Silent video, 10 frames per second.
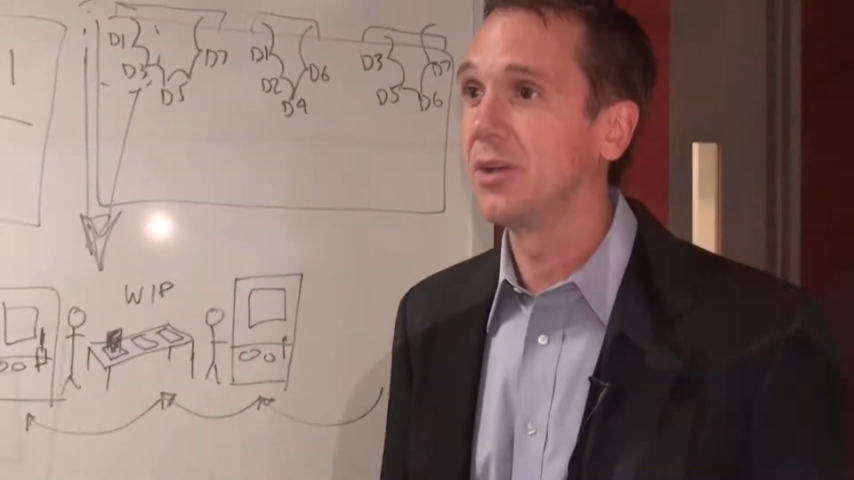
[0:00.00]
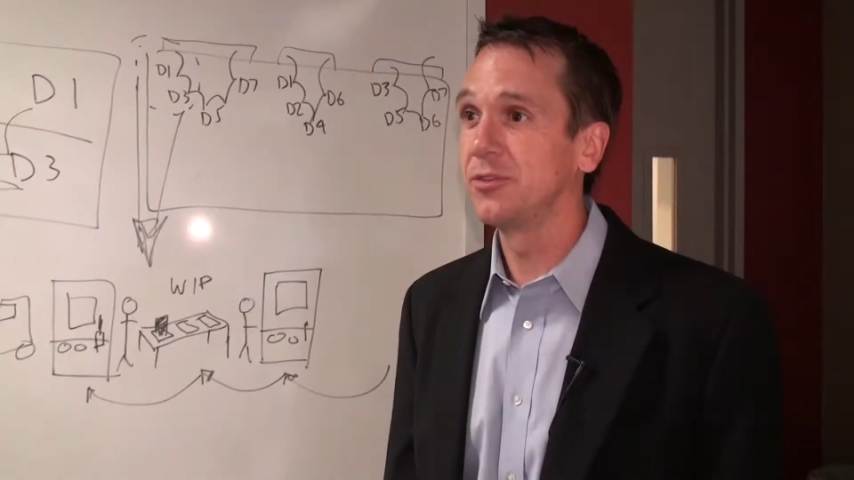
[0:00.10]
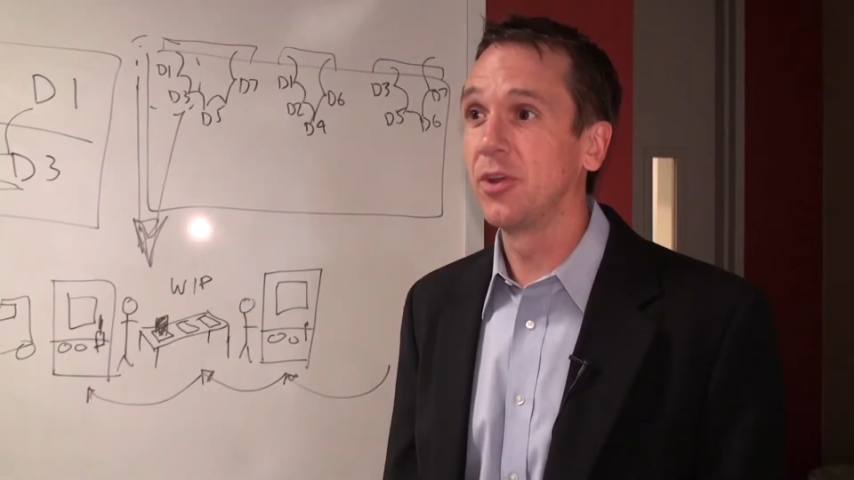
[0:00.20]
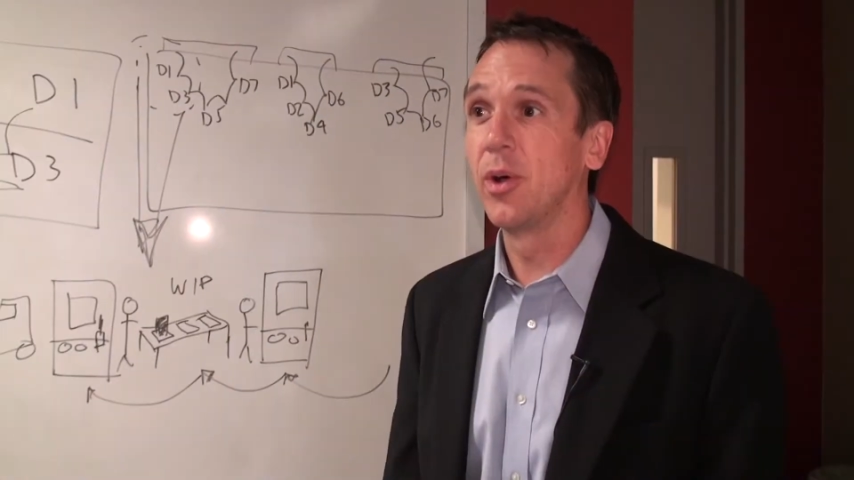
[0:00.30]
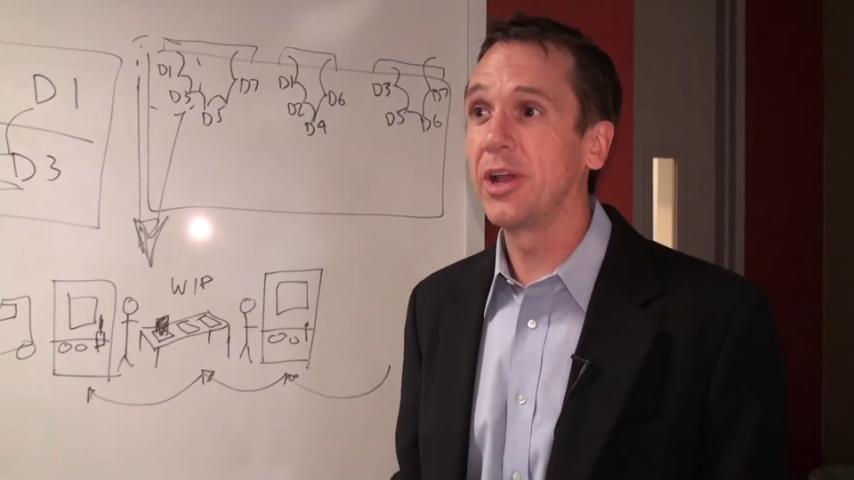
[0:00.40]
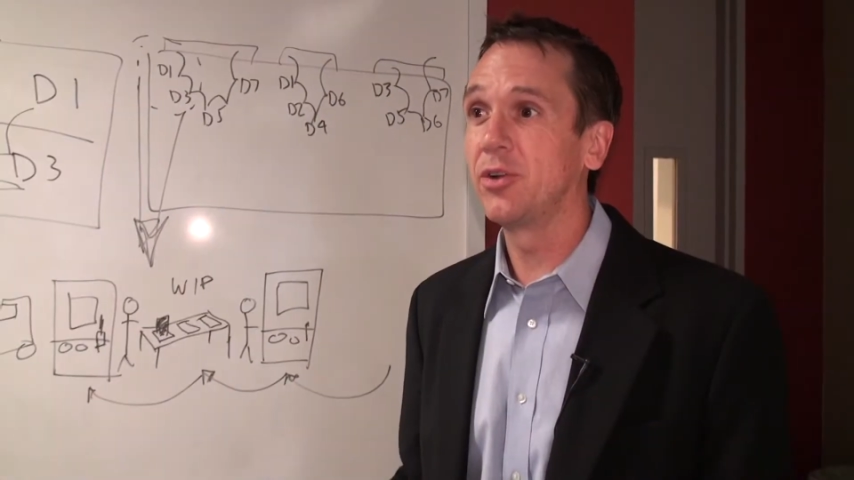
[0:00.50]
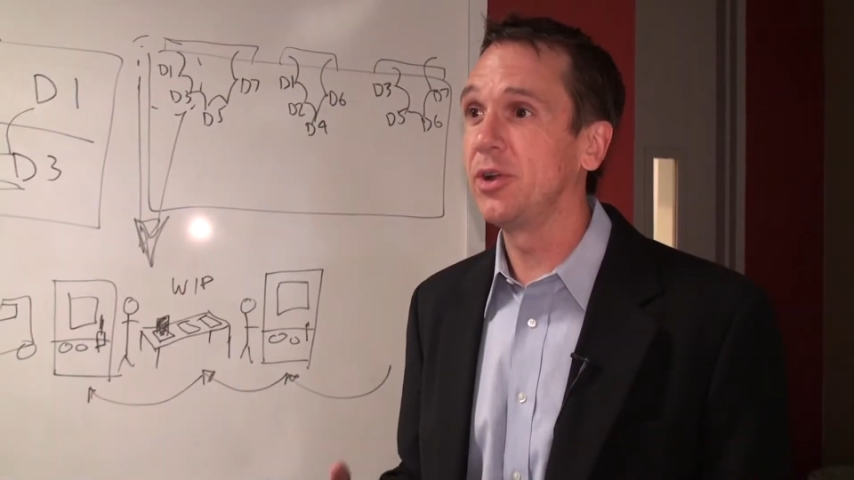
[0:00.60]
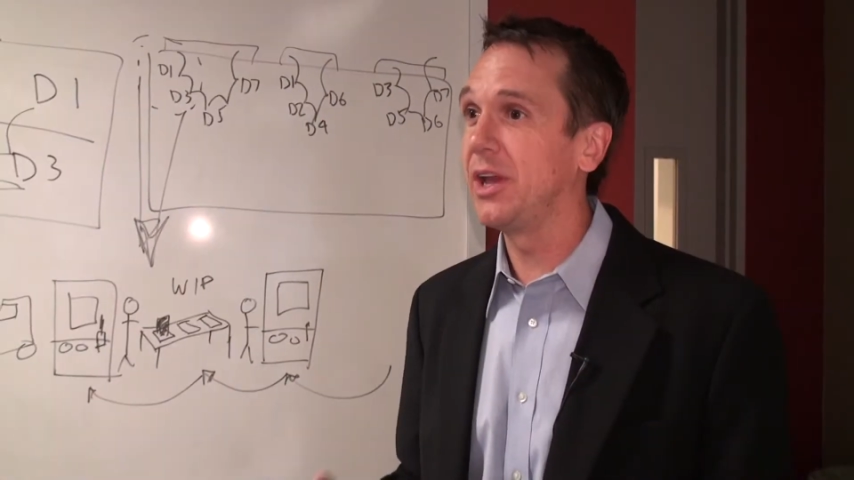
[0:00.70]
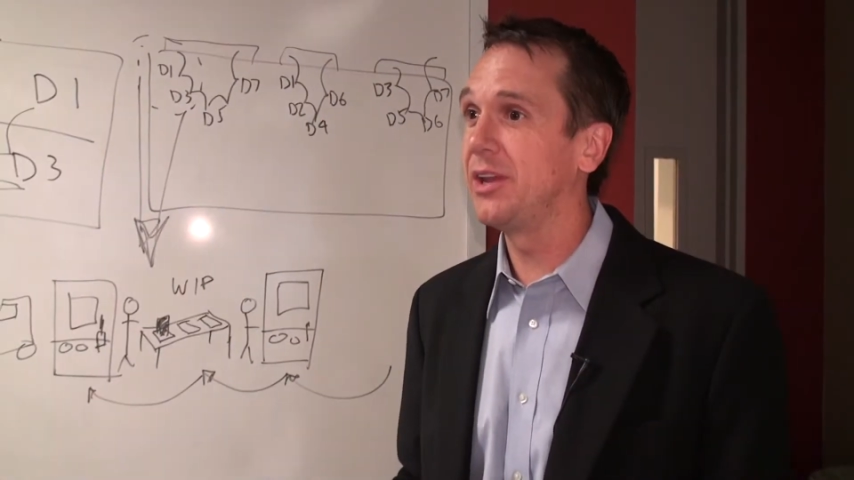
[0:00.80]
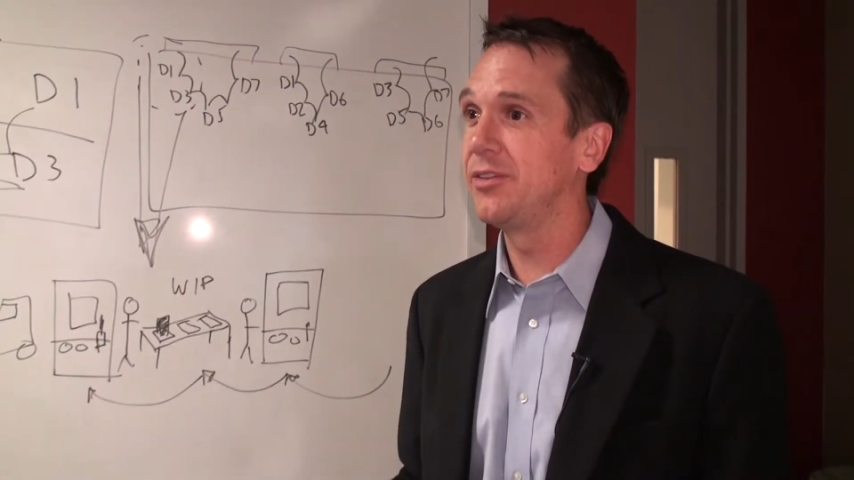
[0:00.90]
So I
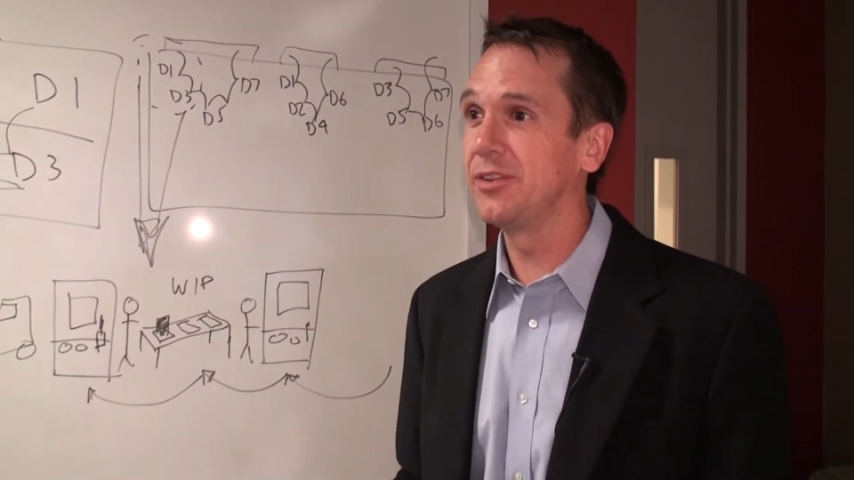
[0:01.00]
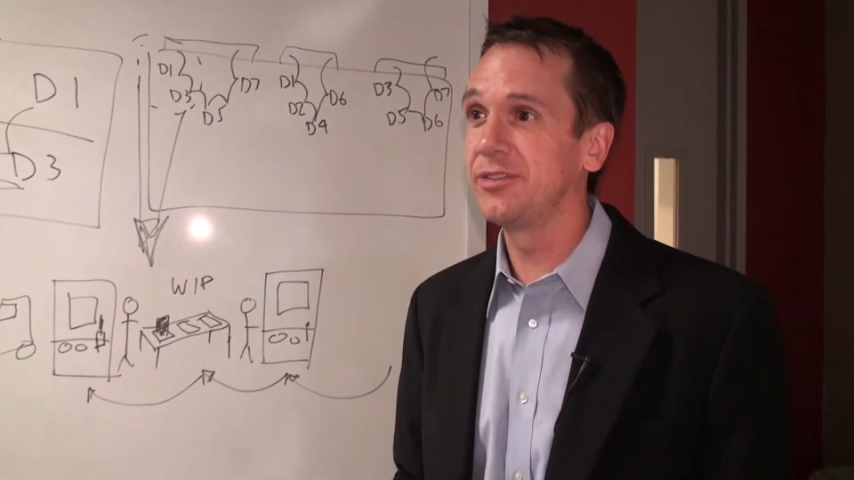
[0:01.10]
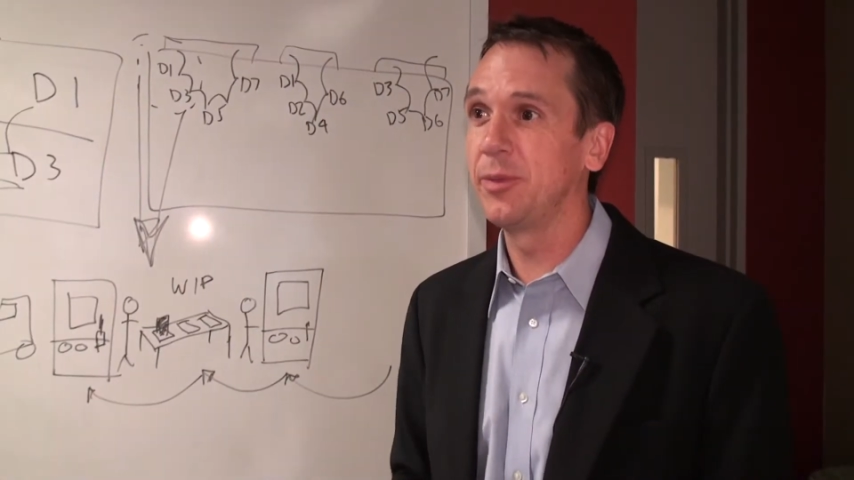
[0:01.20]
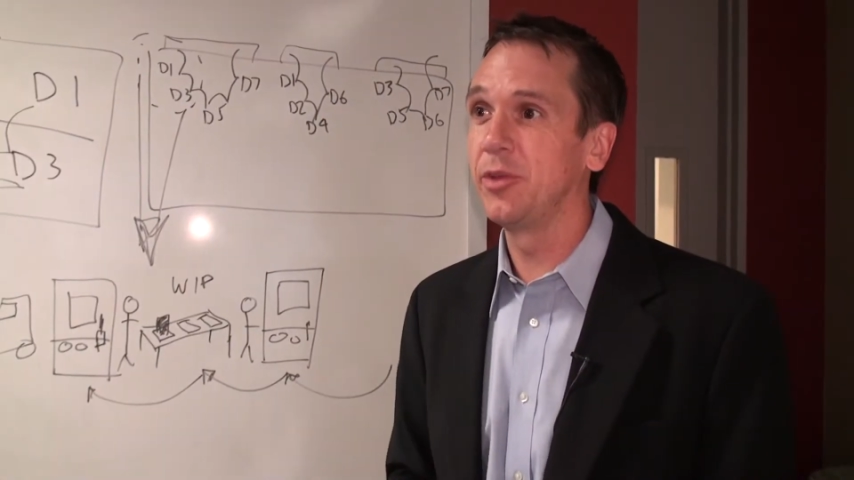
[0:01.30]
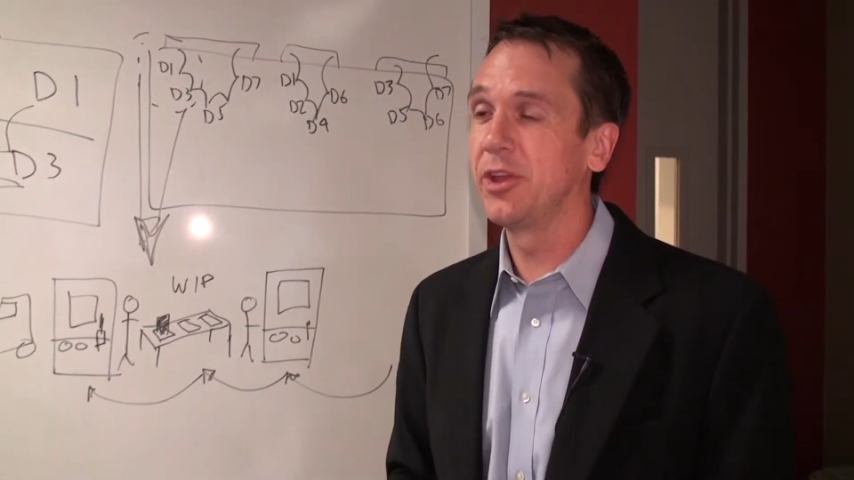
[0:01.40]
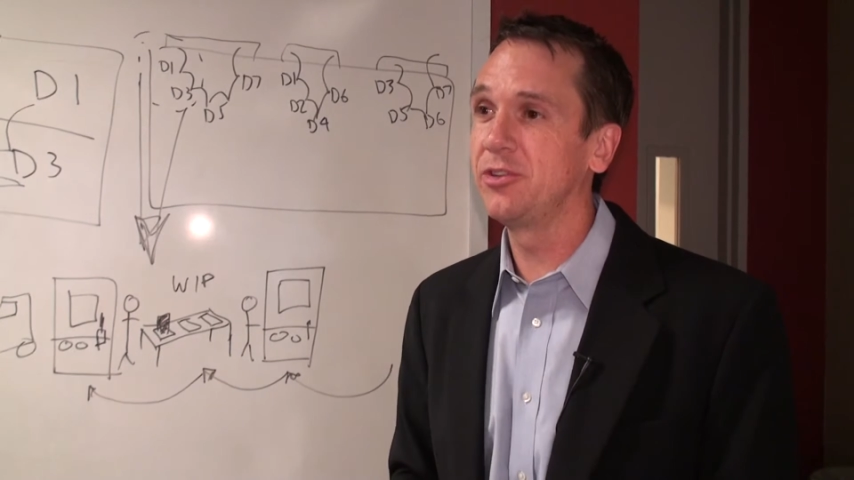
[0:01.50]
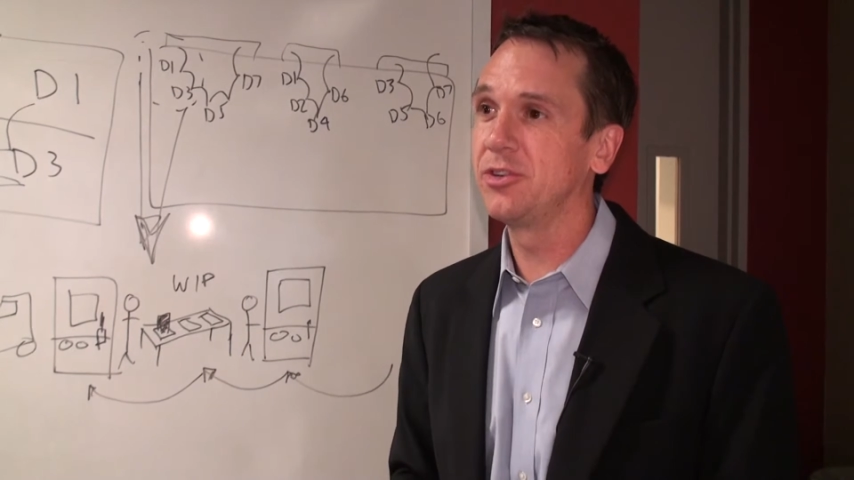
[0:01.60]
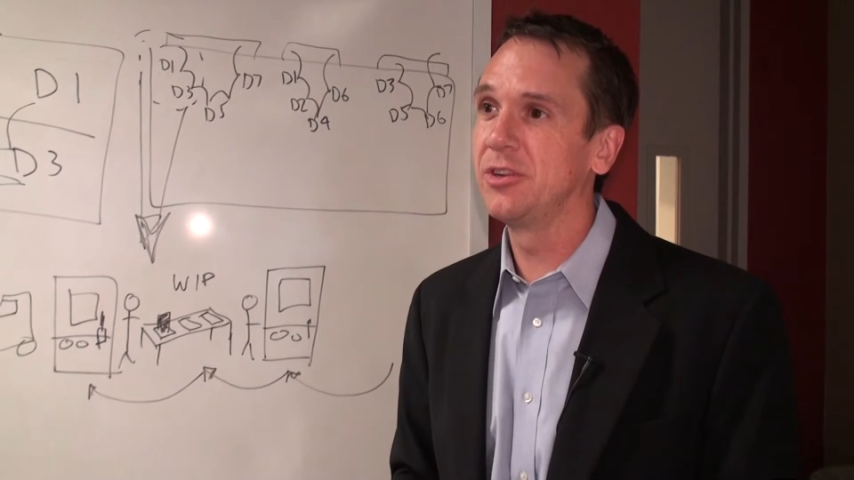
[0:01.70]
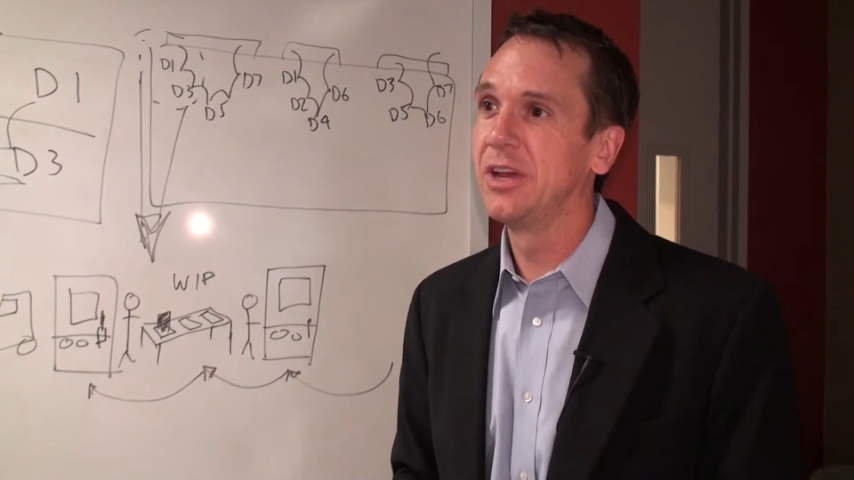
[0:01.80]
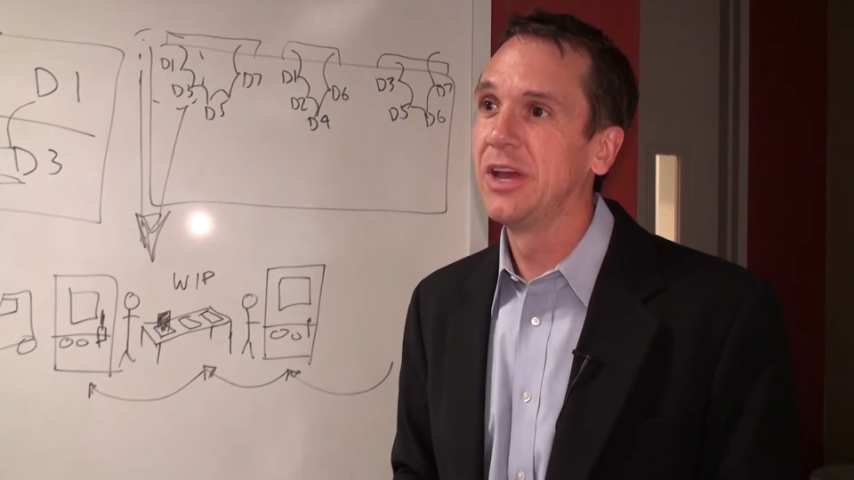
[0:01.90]
created this
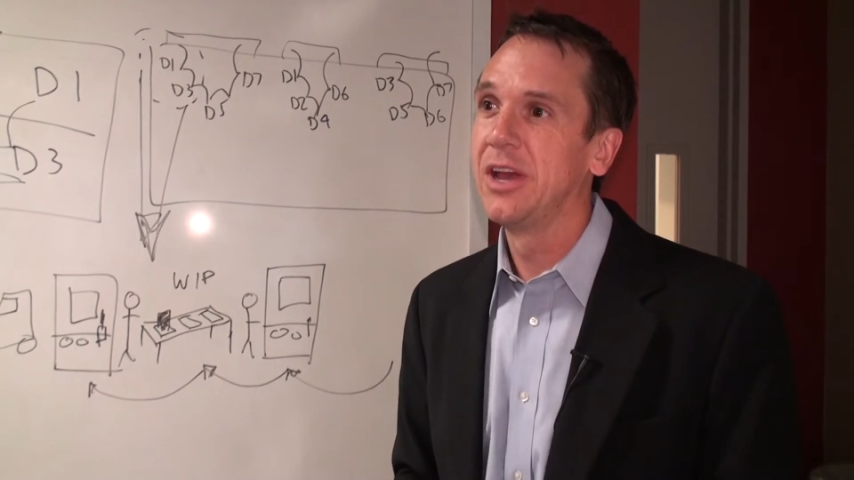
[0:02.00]
simulation.